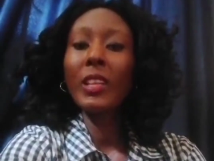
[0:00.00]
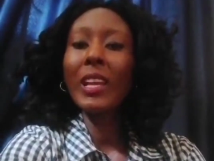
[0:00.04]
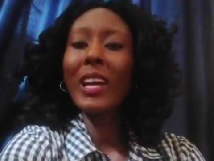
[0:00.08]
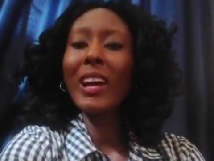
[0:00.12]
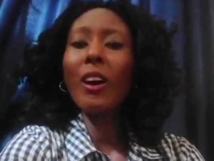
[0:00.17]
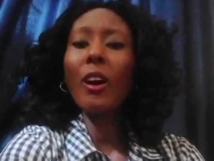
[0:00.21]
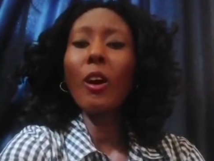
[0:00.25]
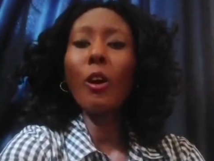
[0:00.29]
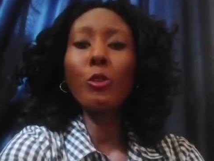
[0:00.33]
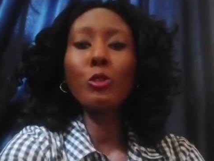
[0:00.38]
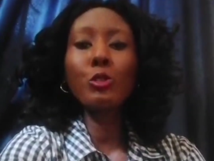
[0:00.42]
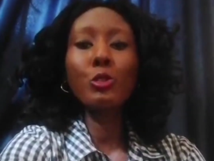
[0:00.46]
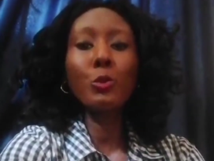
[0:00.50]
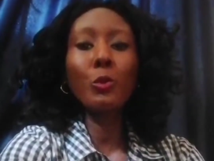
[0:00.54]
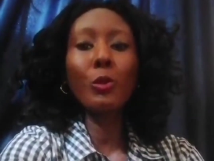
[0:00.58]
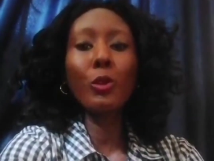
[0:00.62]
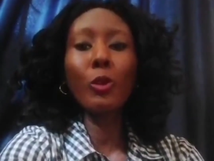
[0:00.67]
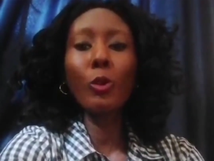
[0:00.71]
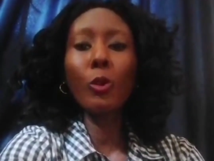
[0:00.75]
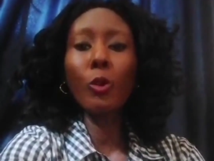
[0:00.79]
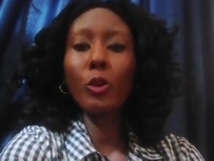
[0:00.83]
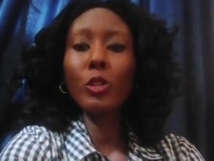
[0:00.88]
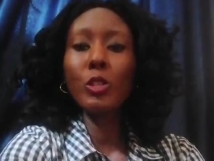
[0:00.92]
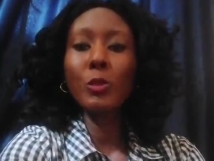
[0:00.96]
There are
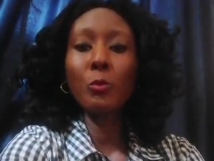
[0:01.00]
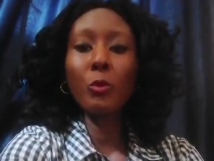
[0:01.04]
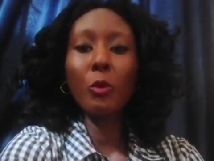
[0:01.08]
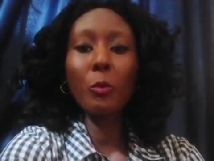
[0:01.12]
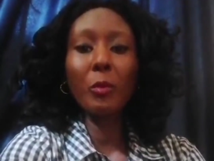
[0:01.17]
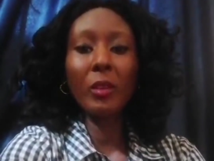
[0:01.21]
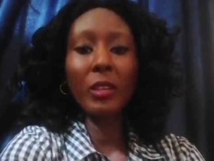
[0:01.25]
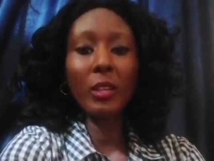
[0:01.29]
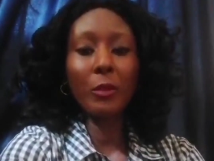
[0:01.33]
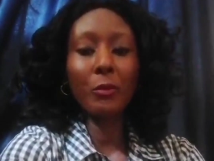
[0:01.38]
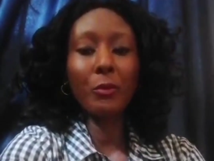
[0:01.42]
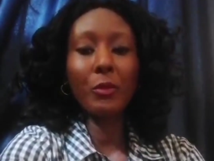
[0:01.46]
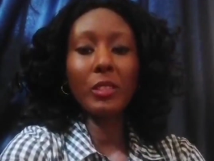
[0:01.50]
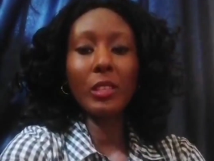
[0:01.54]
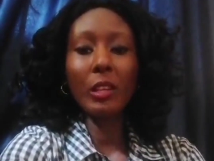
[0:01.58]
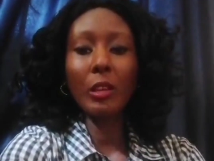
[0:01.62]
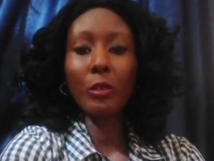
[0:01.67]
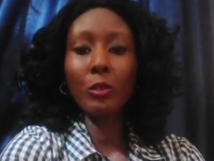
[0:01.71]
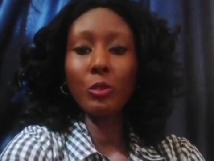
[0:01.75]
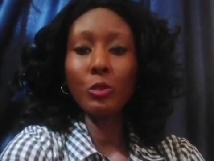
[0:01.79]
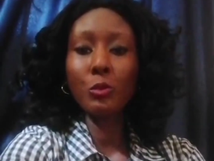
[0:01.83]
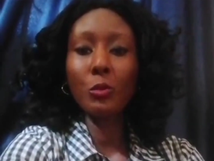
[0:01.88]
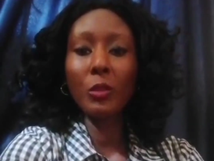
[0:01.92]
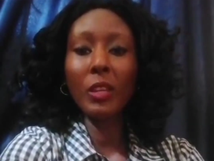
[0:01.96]
also a lot more benefits
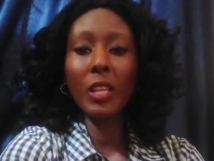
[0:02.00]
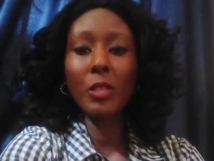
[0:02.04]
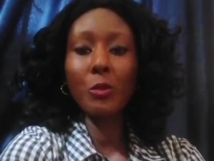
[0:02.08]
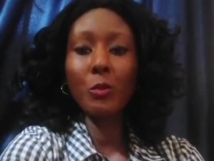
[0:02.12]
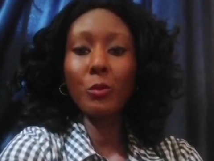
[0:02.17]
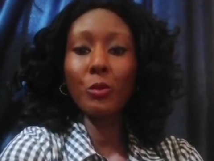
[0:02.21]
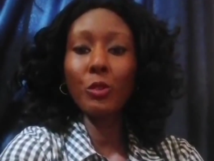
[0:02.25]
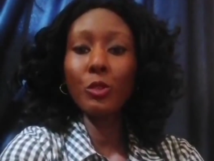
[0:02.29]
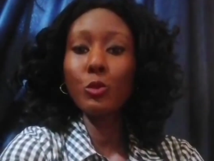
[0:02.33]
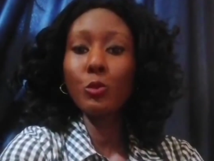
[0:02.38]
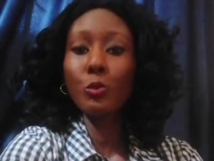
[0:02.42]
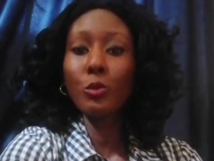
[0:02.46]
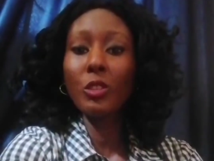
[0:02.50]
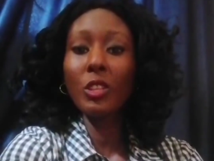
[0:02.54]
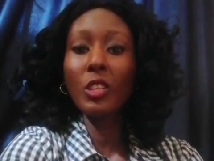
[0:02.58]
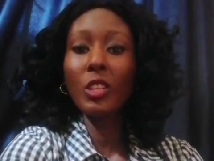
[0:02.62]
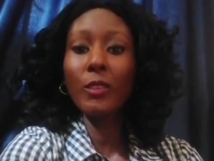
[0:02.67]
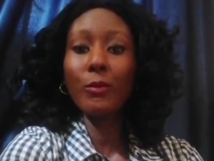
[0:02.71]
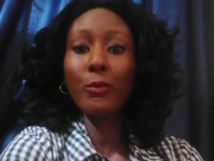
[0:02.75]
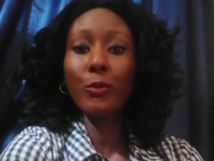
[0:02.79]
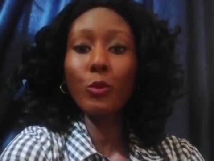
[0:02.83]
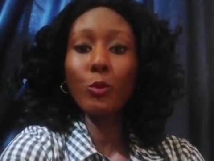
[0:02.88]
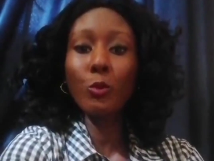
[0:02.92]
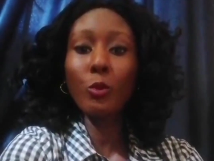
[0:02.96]
that you're going to get. We're going to
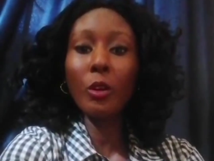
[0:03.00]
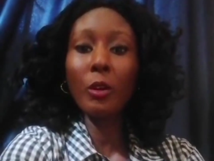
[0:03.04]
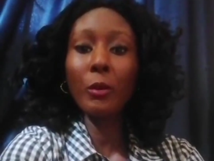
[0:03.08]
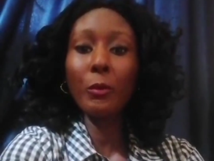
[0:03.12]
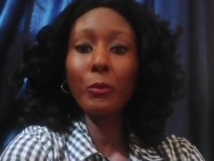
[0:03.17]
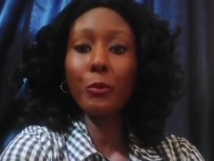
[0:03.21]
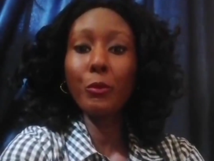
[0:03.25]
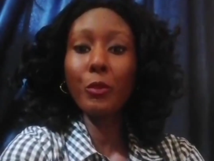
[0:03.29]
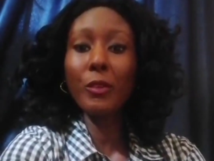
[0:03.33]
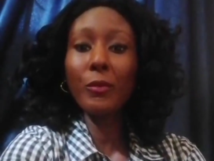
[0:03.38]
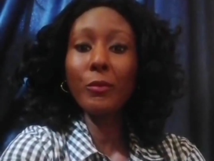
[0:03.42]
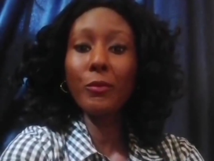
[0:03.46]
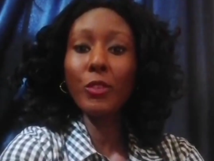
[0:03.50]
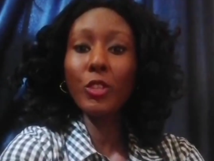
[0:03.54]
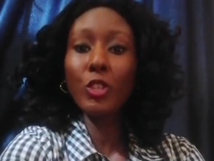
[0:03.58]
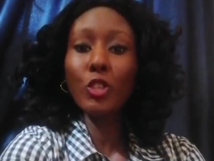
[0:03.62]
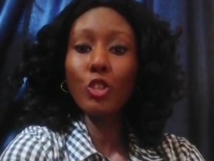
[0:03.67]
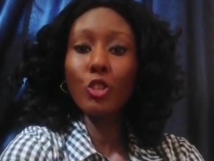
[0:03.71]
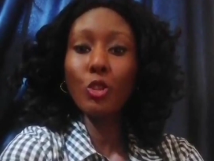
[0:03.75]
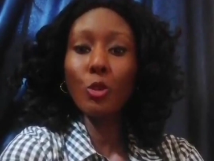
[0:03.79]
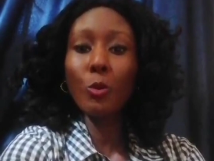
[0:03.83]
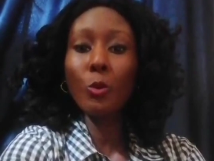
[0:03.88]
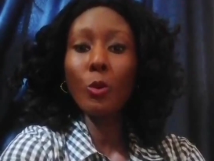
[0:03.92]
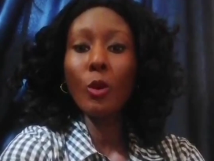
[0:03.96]
give you a free
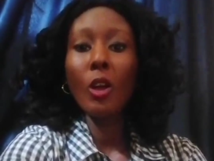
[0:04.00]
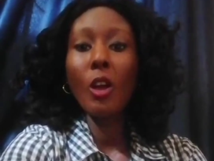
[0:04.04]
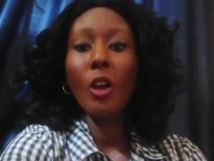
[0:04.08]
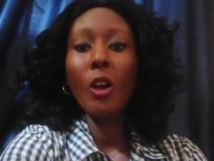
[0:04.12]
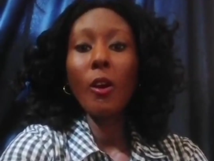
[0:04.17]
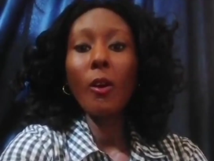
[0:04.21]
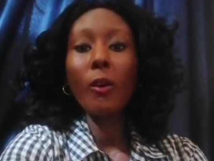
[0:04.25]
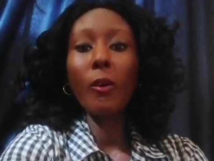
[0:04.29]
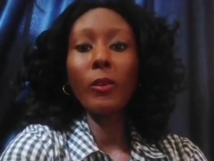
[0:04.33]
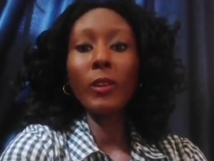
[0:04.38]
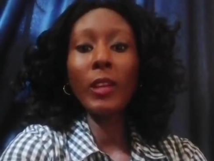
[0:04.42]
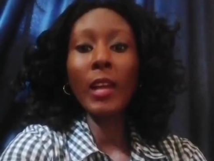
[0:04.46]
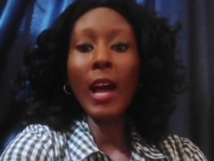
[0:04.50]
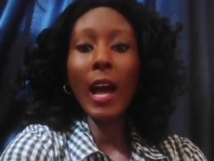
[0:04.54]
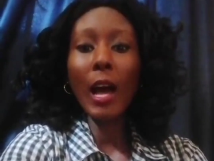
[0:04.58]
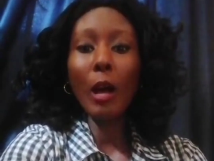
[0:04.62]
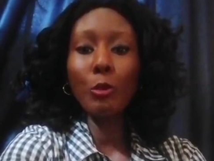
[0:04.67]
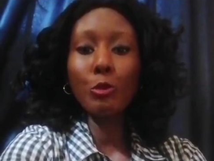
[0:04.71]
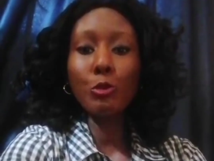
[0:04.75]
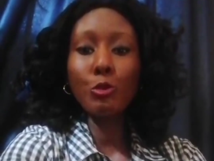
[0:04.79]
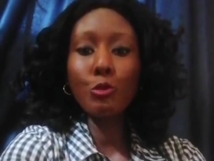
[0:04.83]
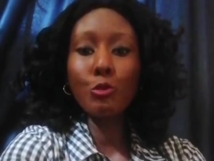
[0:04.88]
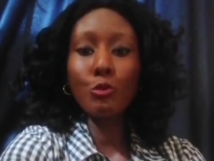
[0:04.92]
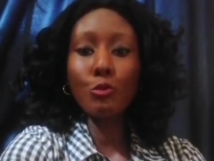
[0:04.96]
video on
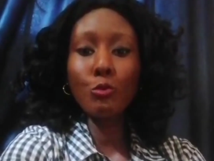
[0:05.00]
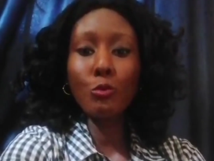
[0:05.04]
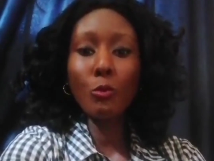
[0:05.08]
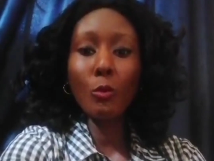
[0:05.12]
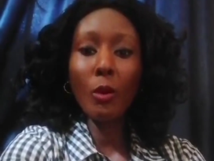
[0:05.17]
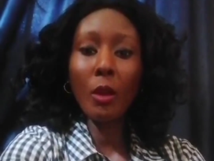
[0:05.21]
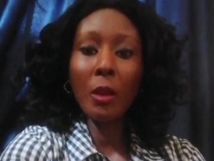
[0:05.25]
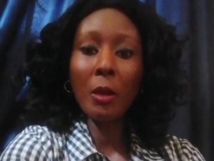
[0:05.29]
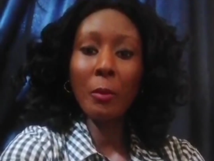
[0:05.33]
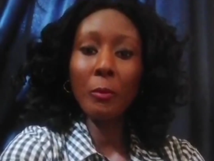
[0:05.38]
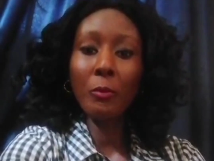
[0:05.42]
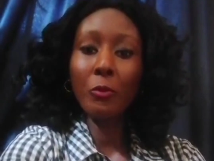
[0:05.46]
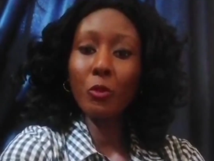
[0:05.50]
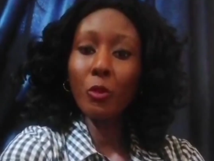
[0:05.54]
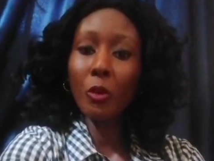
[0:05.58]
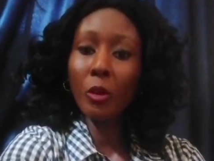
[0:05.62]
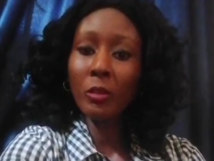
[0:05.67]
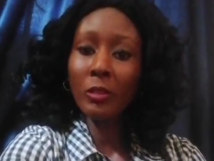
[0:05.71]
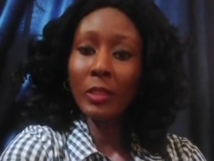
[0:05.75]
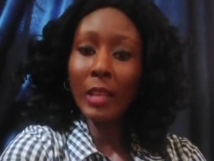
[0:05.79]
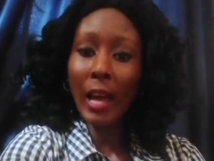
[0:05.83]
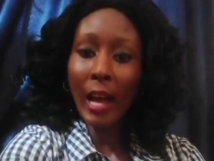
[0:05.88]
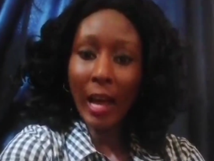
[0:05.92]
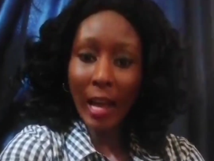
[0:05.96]
how to
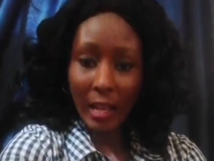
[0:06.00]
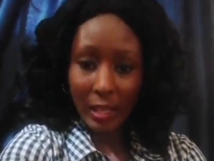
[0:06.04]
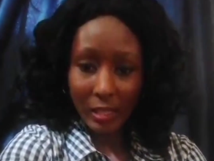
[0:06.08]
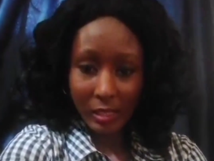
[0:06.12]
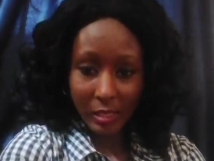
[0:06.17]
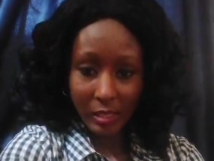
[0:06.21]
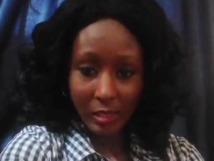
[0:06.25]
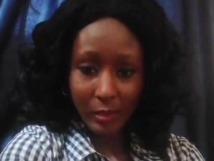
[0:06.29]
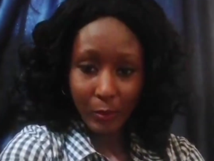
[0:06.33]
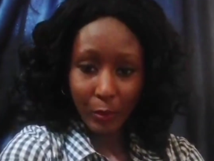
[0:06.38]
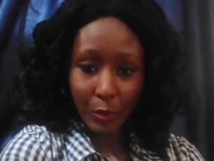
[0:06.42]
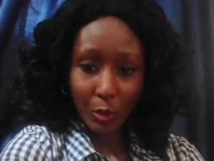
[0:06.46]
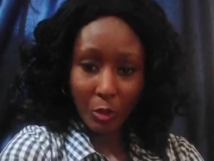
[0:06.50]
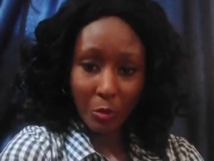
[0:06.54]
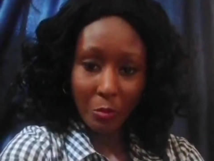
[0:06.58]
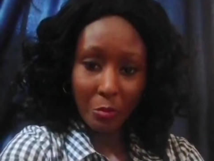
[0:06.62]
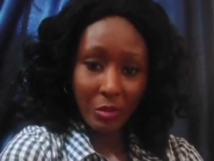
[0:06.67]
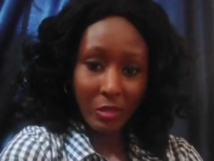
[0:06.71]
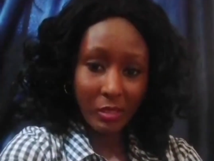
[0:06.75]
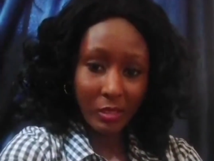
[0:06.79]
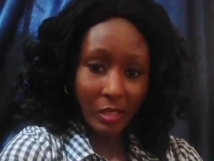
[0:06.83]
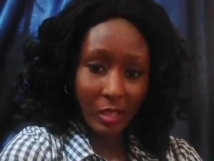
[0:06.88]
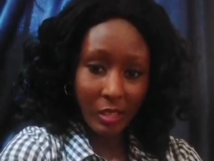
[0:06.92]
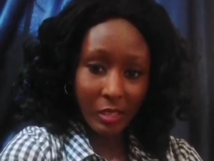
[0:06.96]
run ads for
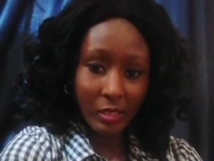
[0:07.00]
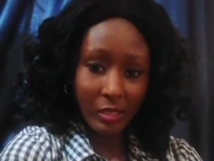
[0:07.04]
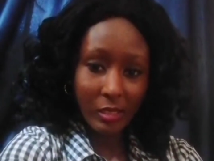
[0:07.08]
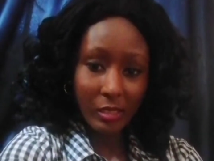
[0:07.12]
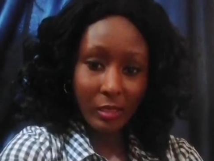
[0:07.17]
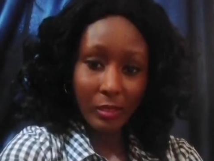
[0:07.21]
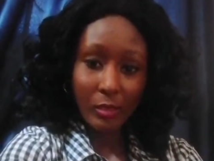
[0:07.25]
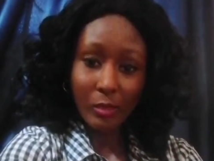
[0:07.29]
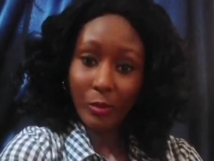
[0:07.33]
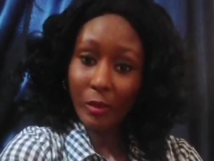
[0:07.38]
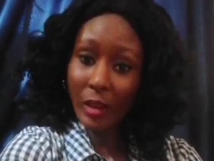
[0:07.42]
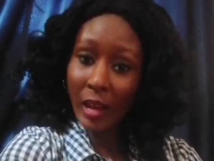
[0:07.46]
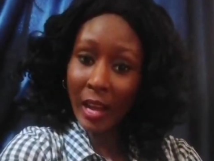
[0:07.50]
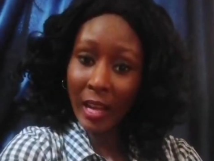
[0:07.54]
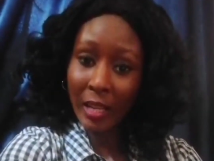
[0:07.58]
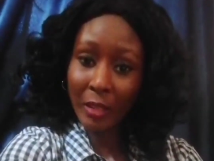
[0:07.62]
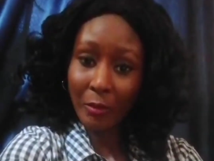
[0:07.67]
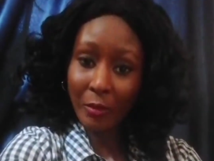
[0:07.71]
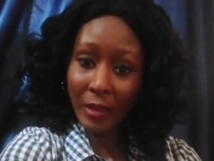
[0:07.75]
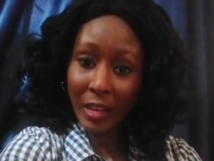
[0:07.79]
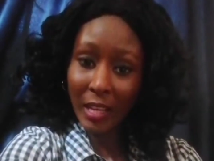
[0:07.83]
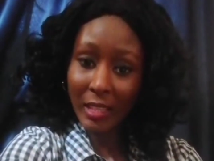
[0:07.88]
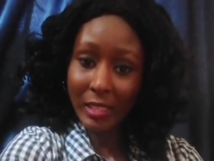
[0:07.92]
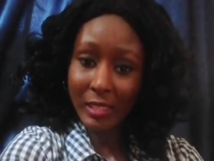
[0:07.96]
your business,
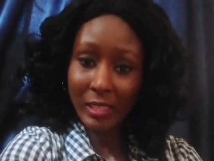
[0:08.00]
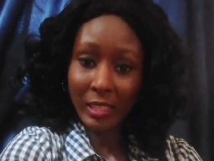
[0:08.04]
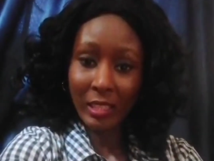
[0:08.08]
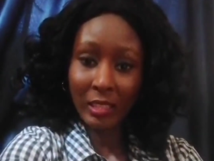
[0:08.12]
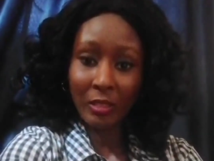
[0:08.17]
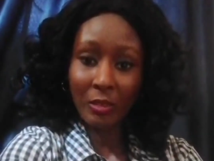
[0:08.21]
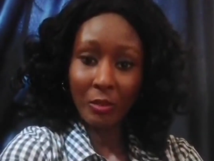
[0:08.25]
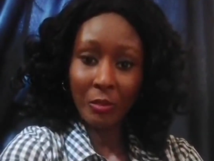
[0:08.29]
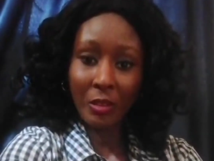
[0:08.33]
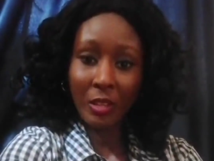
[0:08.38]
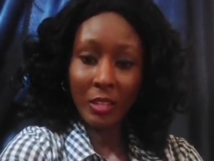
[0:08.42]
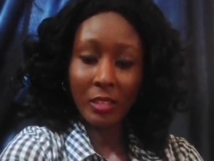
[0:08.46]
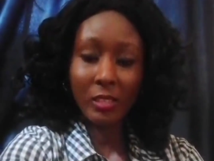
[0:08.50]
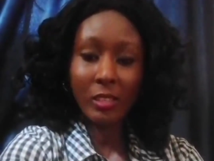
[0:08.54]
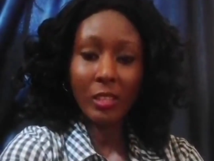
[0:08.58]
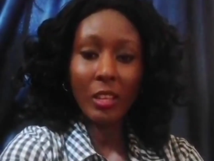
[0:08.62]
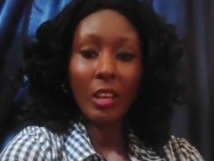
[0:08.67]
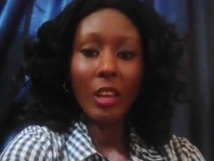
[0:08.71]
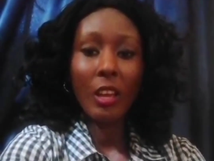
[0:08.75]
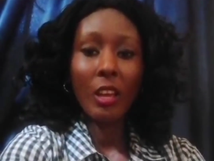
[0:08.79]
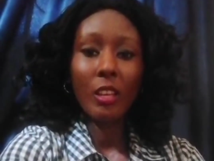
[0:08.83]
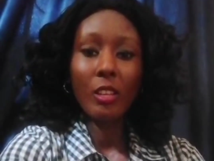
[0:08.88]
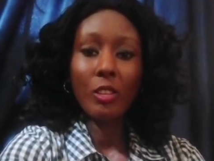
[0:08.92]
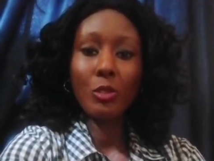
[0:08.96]
adverts and this.